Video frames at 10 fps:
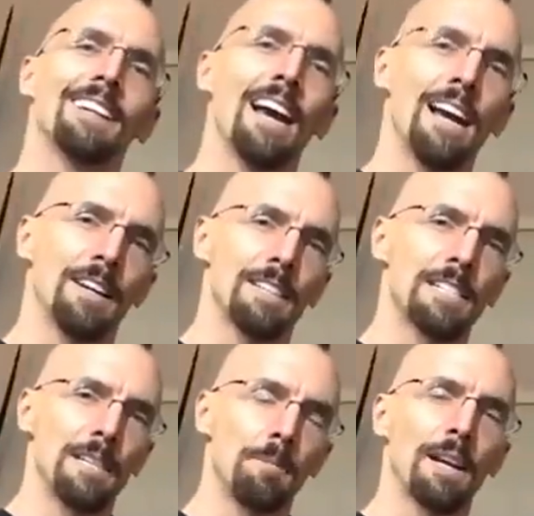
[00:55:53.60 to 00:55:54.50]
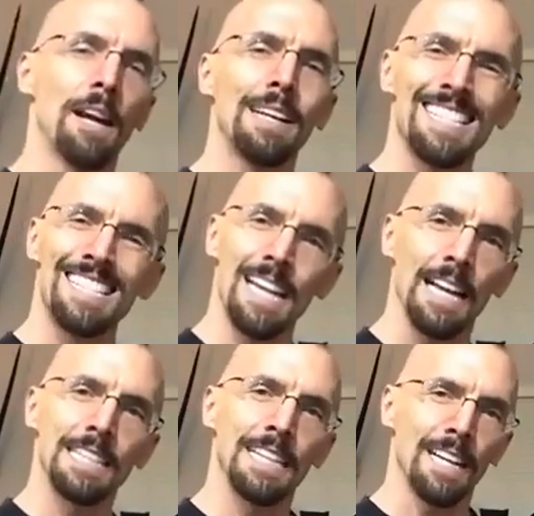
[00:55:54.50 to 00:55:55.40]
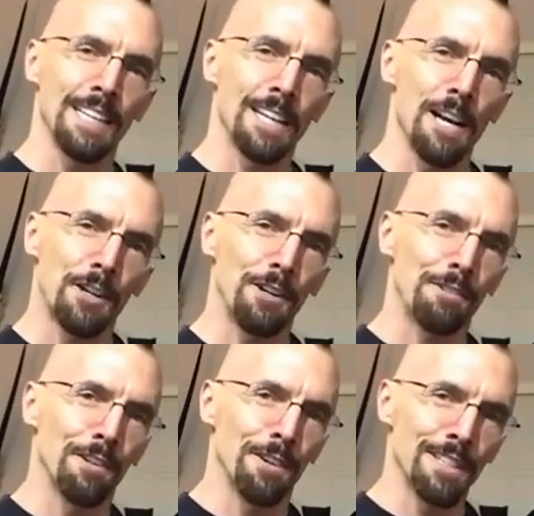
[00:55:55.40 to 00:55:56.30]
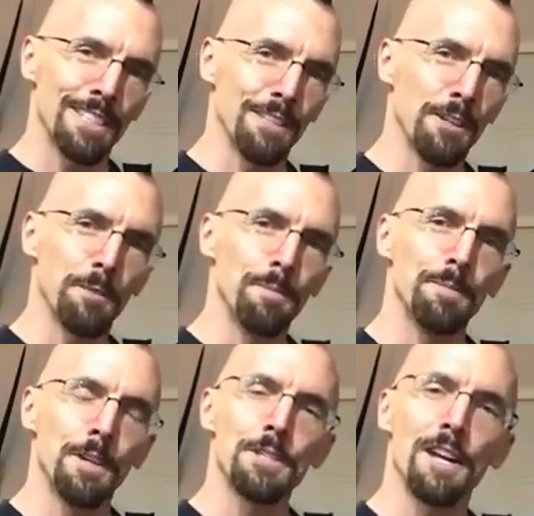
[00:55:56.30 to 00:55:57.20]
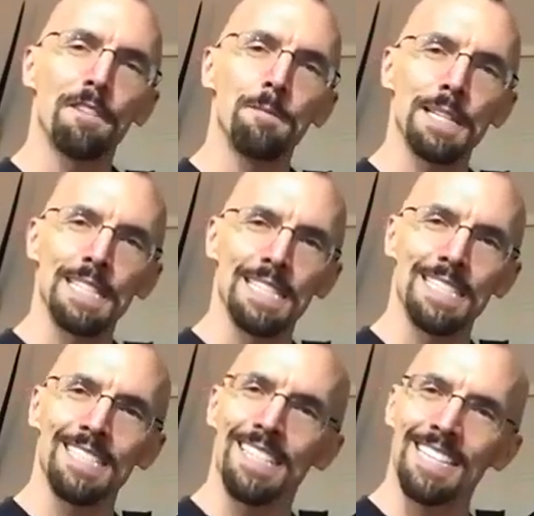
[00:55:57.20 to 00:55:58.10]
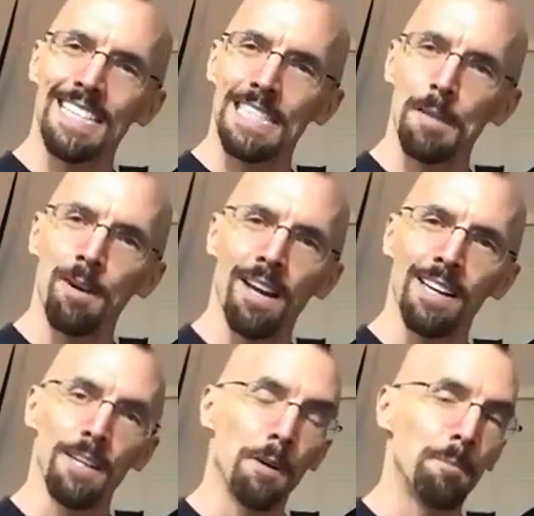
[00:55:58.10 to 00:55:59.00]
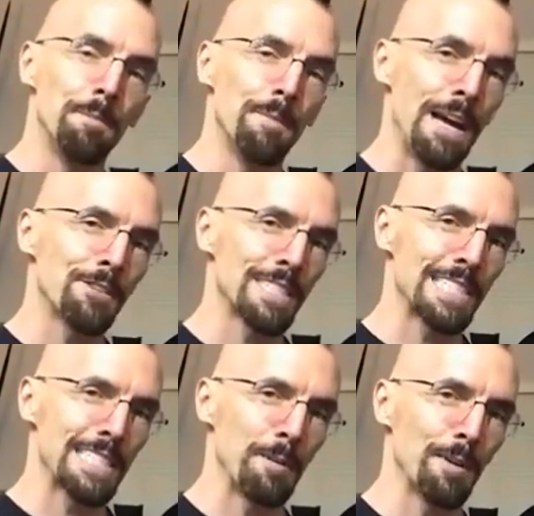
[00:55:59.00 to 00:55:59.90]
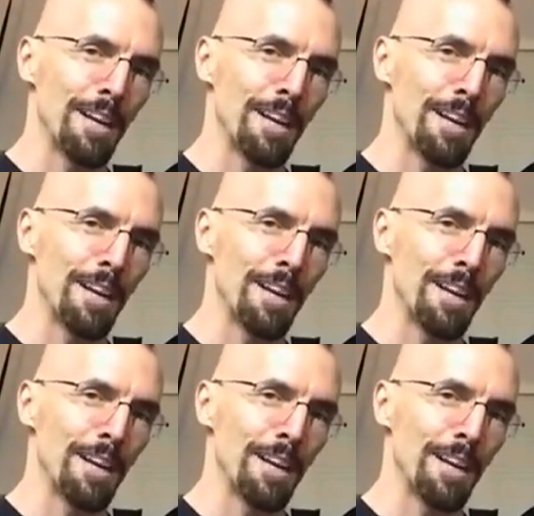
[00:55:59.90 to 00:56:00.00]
guy sleeping on his skeleton on the concrete floor. So no soft muscles to sleep on and no mattress to sleep